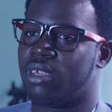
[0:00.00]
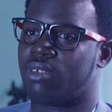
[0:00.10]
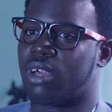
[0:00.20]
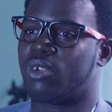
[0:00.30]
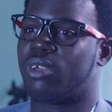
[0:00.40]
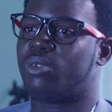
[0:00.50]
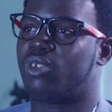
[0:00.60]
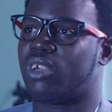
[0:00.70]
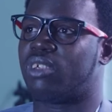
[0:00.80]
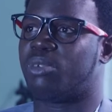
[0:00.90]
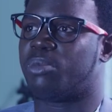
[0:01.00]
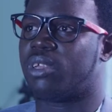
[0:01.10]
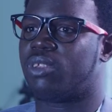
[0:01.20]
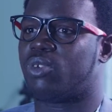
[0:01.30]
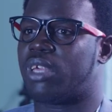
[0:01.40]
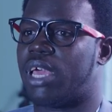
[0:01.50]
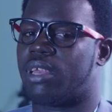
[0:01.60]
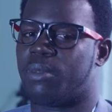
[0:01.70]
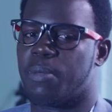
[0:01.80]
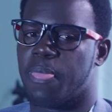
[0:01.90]
so I couldn't even change the money to
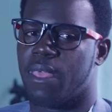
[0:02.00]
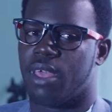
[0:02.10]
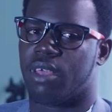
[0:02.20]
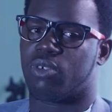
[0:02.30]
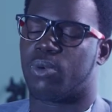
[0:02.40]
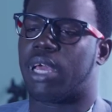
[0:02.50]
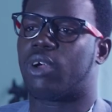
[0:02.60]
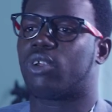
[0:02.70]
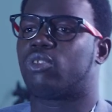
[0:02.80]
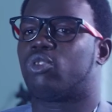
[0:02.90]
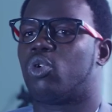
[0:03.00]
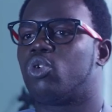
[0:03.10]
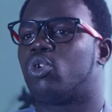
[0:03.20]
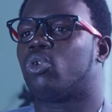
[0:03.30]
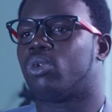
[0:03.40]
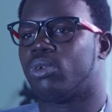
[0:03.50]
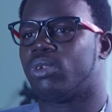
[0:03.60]
yen. And so when I got to Tokyo,